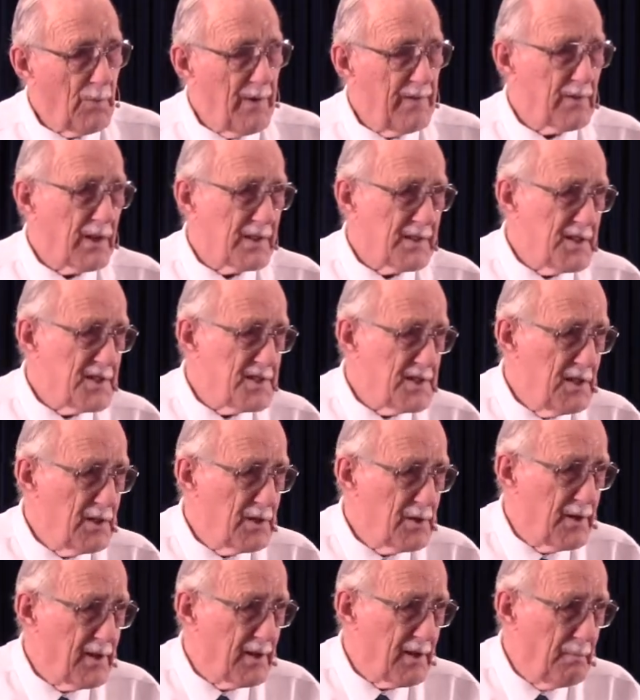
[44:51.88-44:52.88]
So we've got this
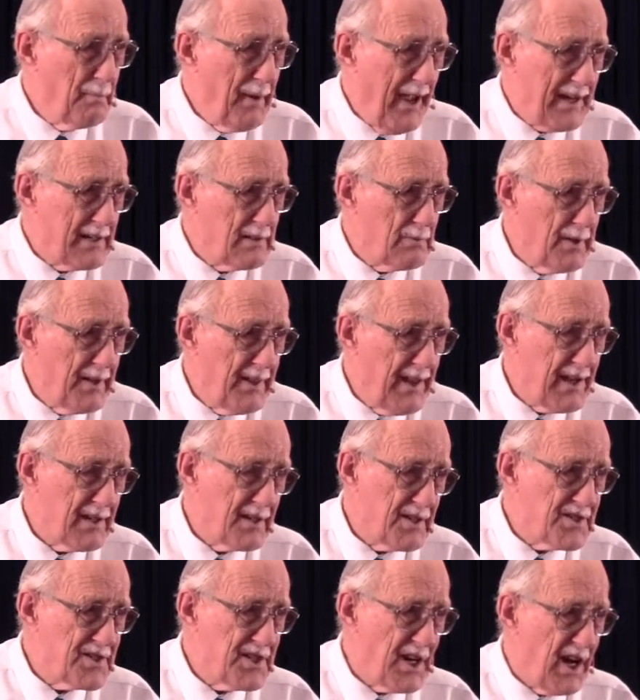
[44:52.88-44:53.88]
internal battle with
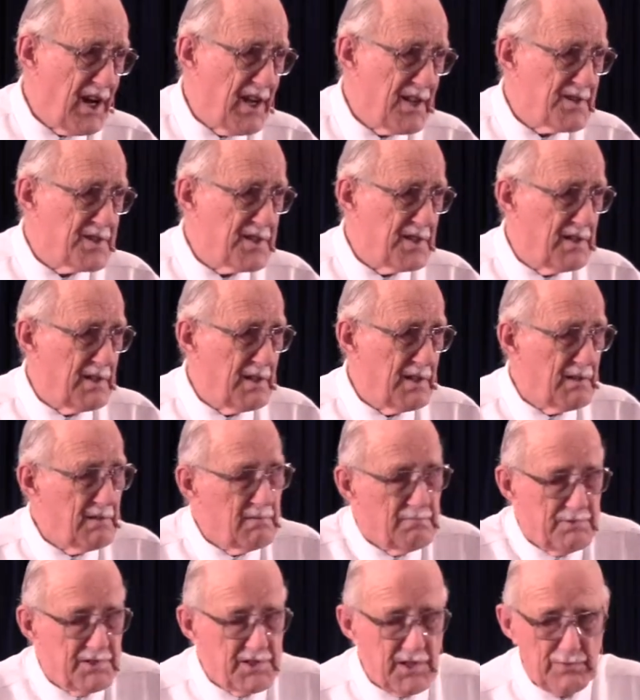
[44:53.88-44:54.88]
our desires and
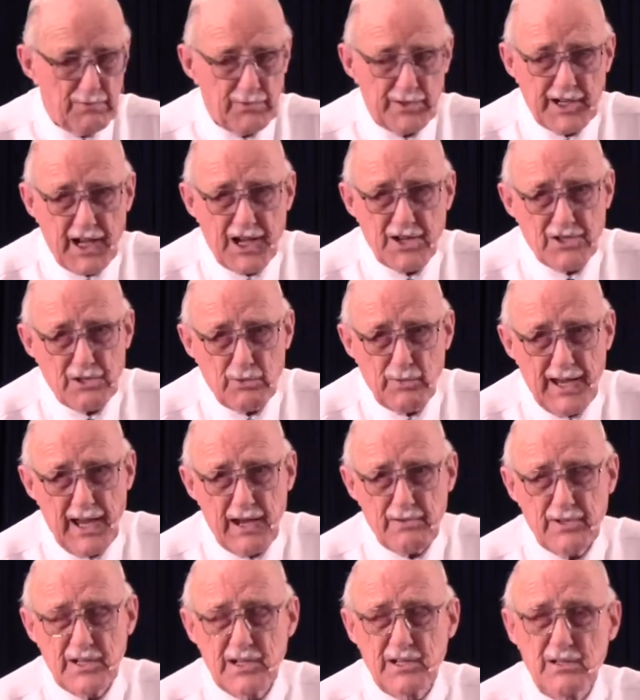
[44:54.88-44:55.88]
the sinful nature
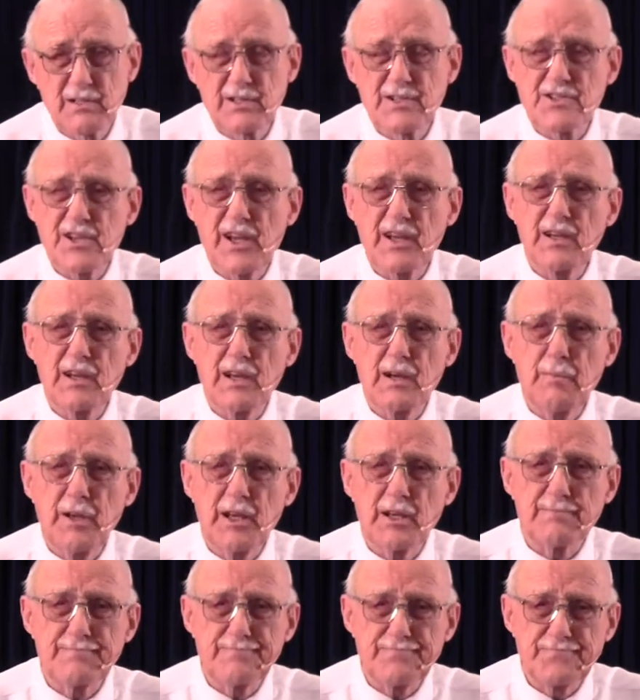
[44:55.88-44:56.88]
we have until the second
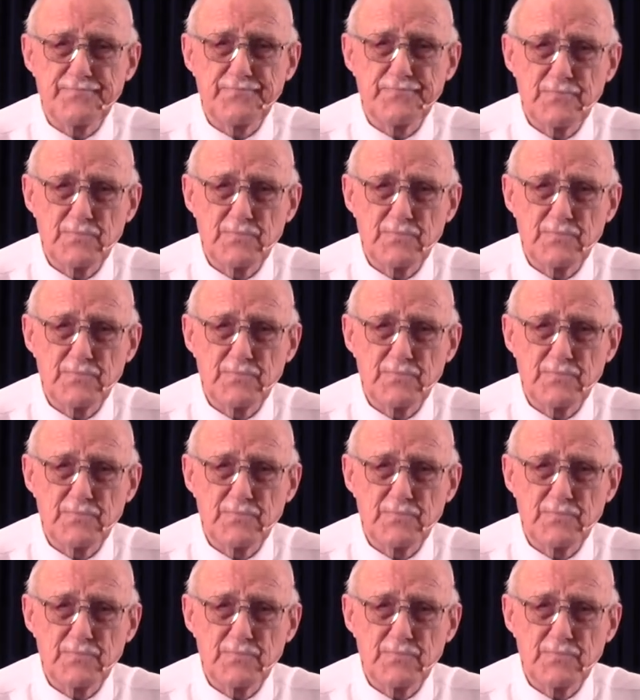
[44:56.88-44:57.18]
coming.